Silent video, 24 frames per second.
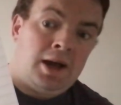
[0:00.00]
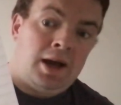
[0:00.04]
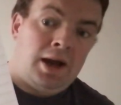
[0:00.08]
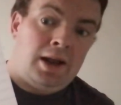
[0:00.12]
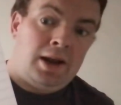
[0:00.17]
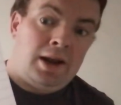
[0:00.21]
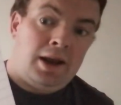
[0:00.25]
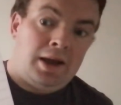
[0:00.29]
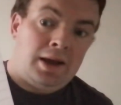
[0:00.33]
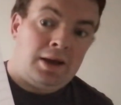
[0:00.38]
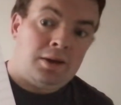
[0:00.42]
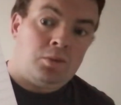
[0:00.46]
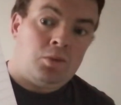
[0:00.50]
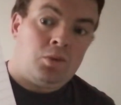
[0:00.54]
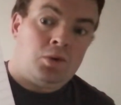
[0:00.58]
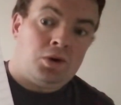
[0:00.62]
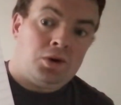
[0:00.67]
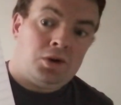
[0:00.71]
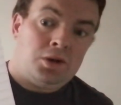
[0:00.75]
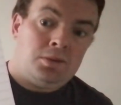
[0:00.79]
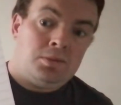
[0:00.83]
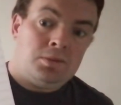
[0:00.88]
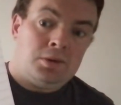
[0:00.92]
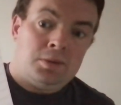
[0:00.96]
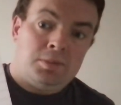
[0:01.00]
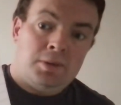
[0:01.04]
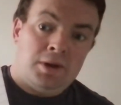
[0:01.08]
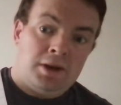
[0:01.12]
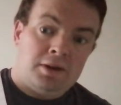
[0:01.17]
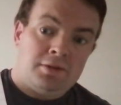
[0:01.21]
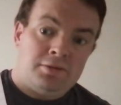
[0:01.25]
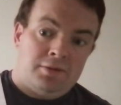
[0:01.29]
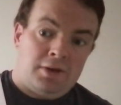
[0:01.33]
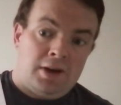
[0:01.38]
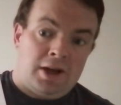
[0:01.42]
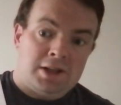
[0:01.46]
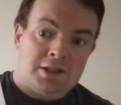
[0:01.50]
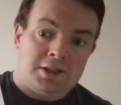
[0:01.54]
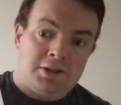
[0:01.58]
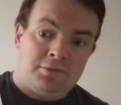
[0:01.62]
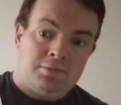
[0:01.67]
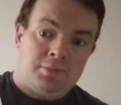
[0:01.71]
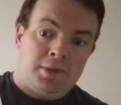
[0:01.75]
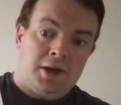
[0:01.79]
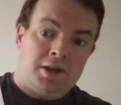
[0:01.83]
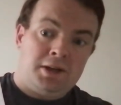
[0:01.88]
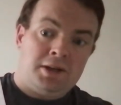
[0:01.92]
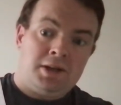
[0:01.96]
I like one of them to be defensive
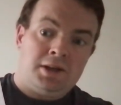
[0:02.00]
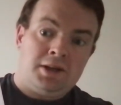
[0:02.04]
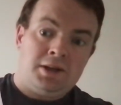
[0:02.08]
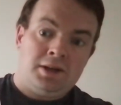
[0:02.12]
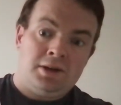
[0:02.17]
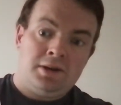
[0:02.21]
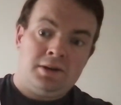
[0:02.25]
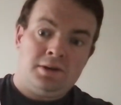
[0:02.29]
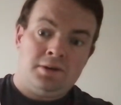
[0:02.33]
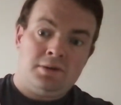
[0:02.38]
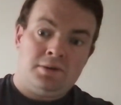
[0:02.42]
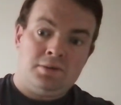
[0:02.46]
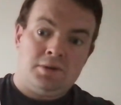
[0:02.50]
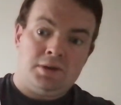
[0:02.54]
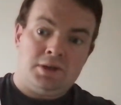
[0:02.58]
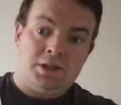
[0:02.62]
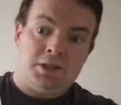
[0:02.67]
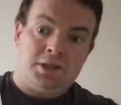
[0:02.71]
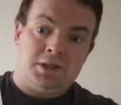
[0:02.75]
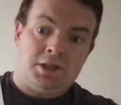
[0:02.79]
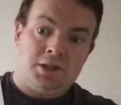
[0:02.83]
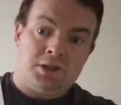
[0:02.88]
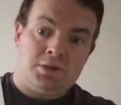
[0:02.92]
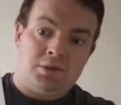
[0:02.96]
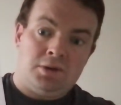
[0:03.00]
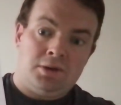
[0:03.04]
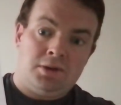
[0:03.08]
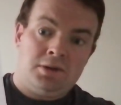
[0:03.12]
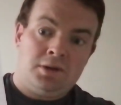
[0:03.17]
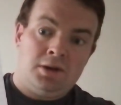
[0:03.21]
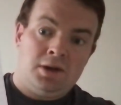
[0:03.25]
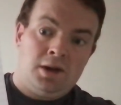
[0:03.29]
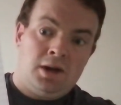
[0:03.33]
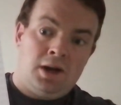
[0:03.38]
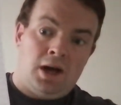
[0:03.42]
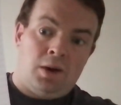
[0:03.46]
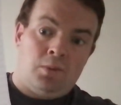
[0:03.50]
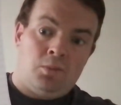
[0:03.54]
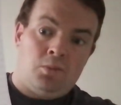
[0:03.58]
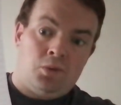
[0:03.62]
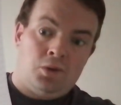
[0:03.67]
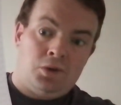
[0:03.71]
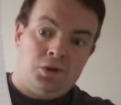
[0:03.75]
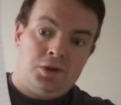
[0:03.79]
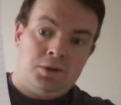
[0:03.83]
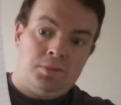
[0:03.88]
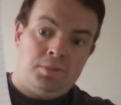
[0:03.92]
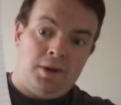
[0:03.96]
minded, which is this one, and
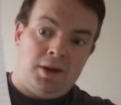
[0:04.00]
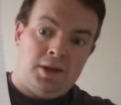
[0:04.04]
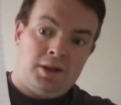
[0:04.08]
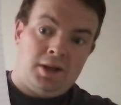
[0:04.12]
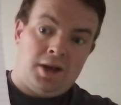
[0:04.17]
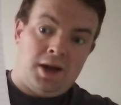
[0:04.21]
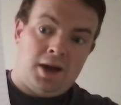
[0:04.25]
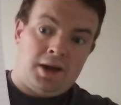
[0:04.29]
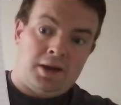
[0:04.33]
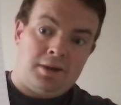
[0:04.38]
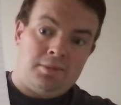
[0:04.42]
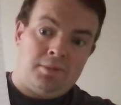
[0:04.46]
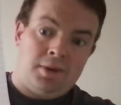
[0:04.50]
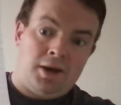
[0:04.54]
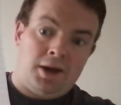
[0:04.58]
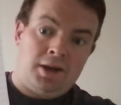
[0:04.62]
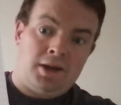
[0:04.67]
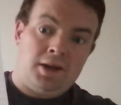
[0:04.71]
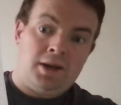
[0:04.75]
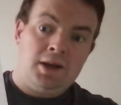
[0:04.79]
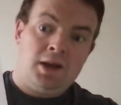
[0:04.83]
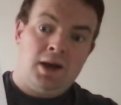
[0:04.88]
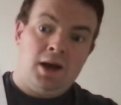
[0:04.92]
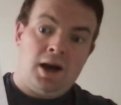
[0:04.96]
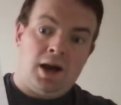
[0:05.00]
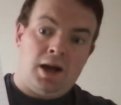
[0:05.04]
one to be attacking minded.